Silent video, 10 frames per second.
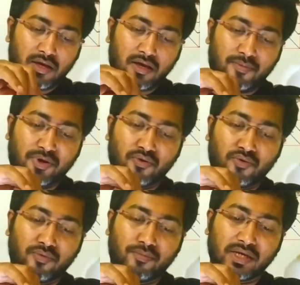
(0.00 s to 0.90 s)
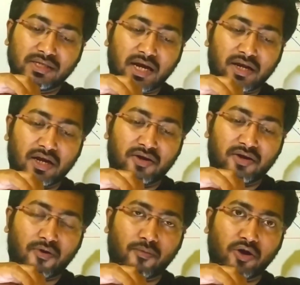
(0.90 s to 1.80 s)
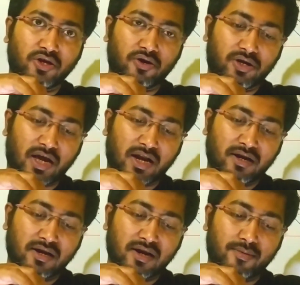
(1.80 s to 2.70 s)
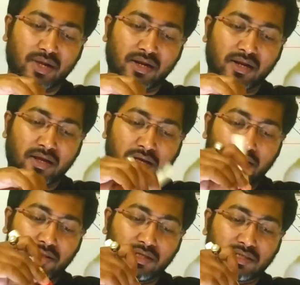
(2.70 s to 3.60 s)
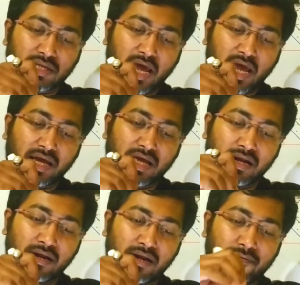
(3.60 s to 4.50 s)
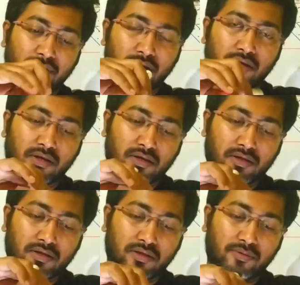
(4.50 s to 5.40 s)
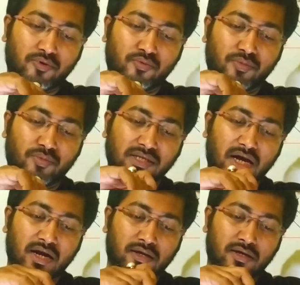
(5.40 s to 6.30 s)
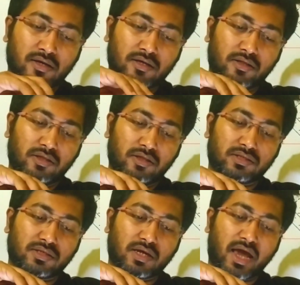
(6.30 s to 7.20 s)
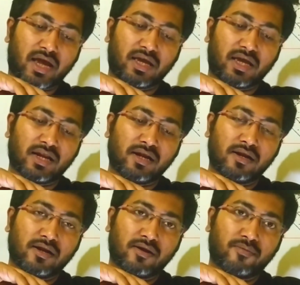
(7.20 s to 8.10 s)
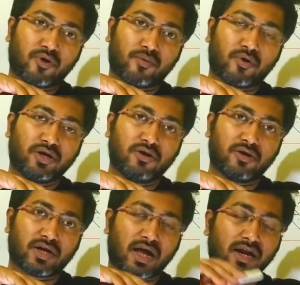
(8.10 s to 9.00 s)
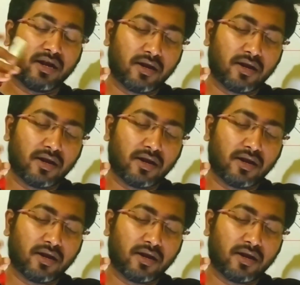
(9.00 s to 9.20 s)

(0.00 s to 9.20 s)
if you measure it from horizontal level, this angle, if you measure this angle from horizontal,